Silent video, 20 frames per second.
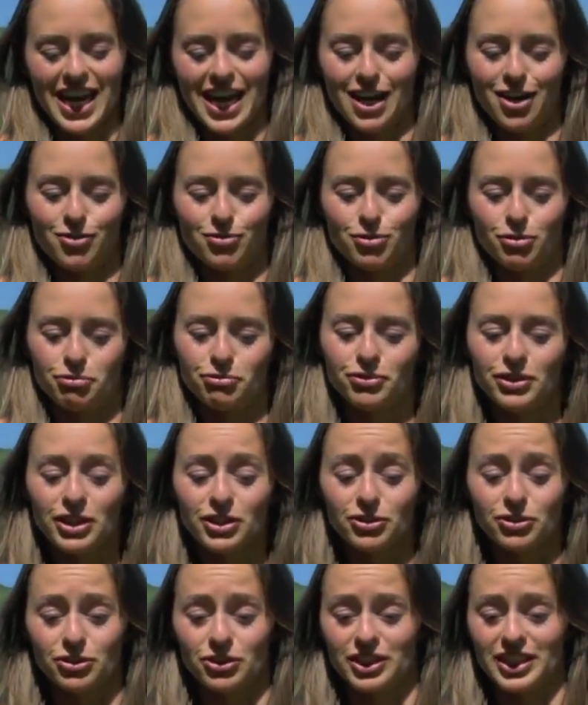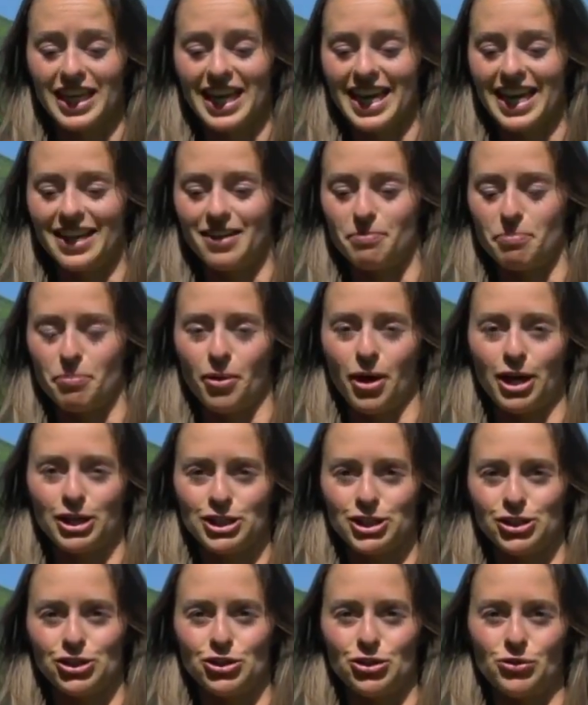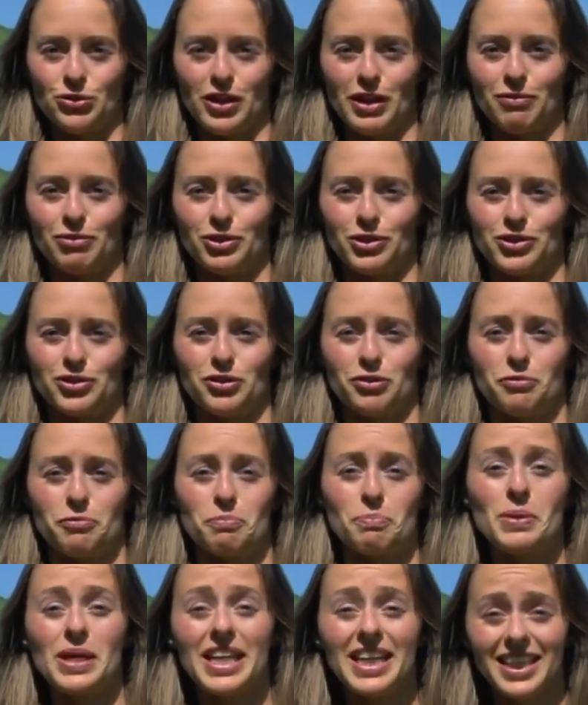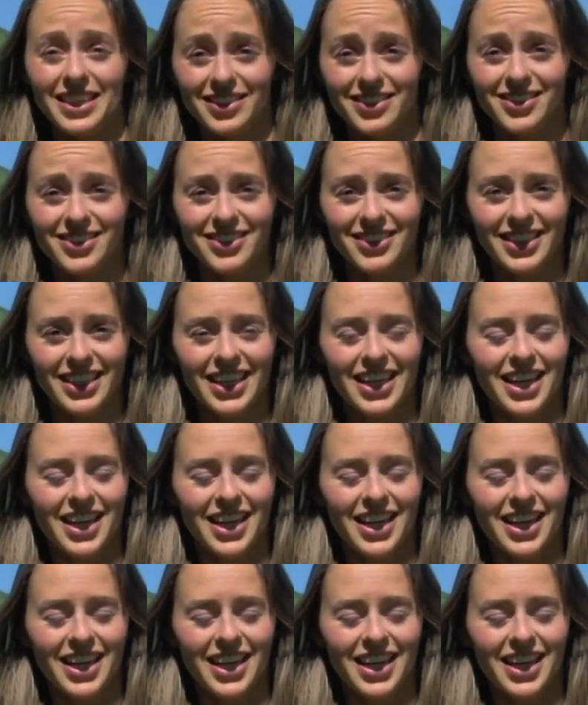and fulfilled and brought to new levels of peace